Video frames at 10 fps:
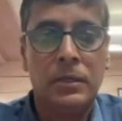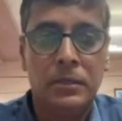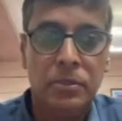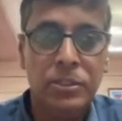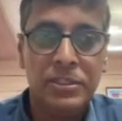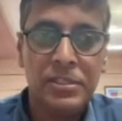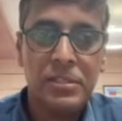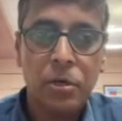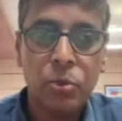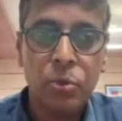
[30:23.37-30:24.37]
Now this is
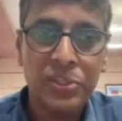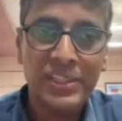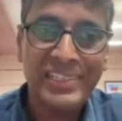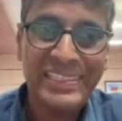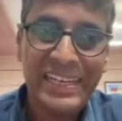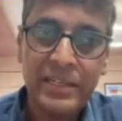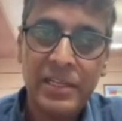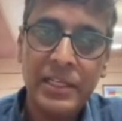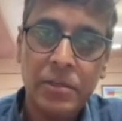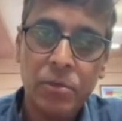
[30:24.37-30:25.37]
how the
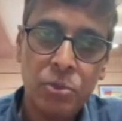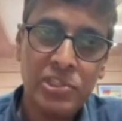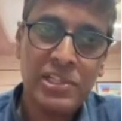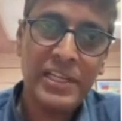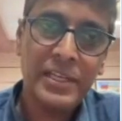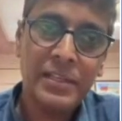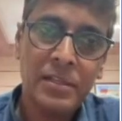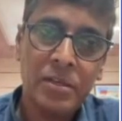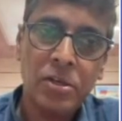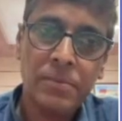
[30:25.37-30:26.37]
satellite looks like in
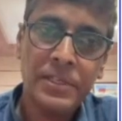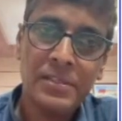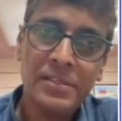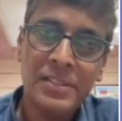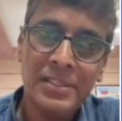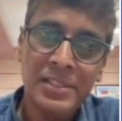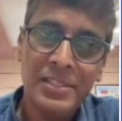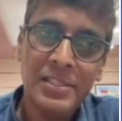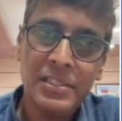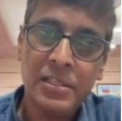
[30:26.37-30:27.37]
the orbit. This
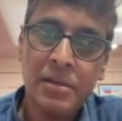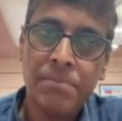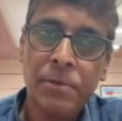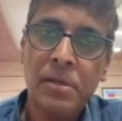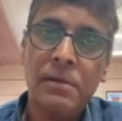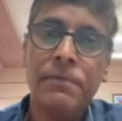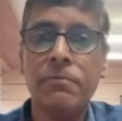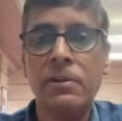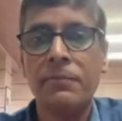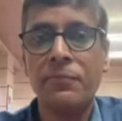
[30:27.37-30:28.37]
is the example of
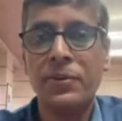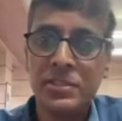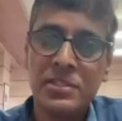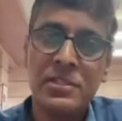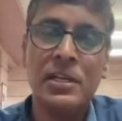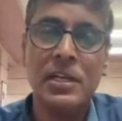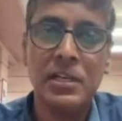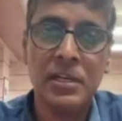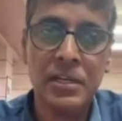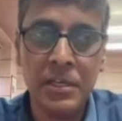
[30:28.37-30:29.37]
our first
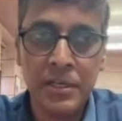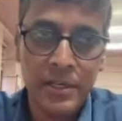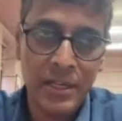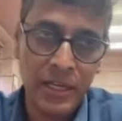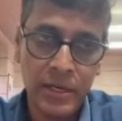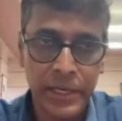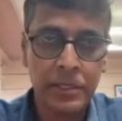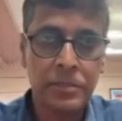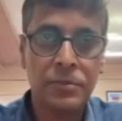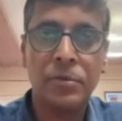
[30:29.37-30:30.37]

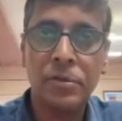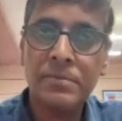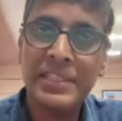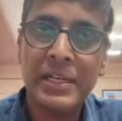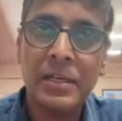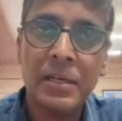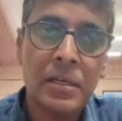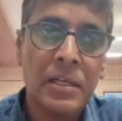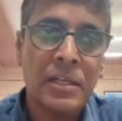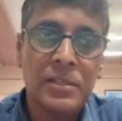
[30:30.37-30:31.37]
direct to home
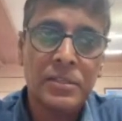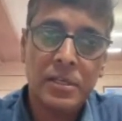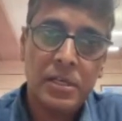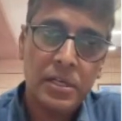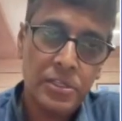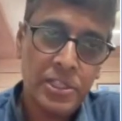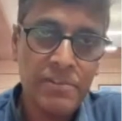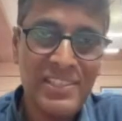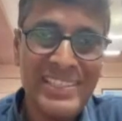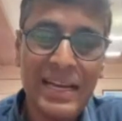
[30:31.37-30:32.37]

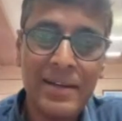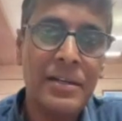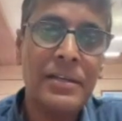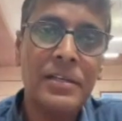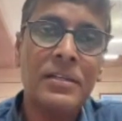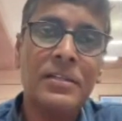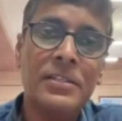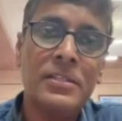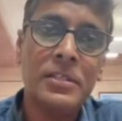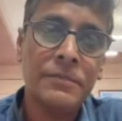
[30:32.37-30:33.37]
service satellite
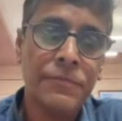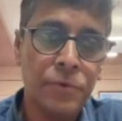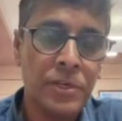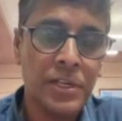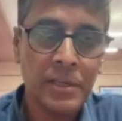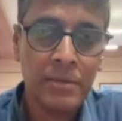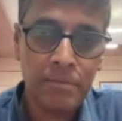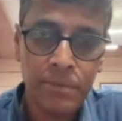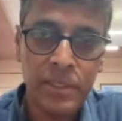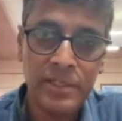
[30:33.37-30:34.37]
INSAT 4A
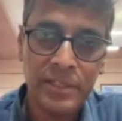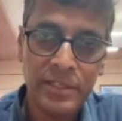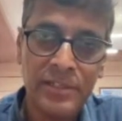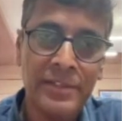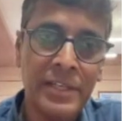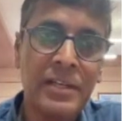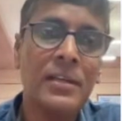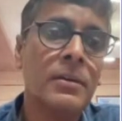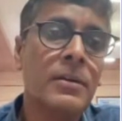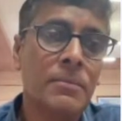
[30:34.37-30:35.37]
built in India
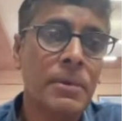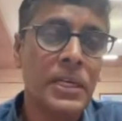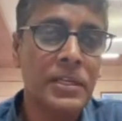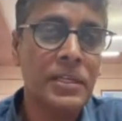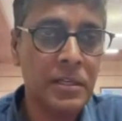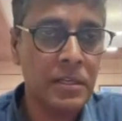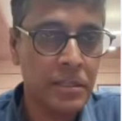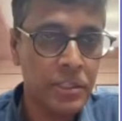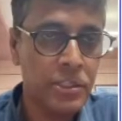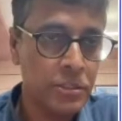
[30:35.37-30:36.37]
by
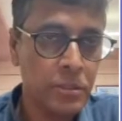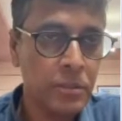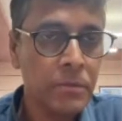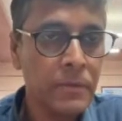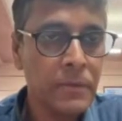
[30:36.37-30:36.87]
ISRO,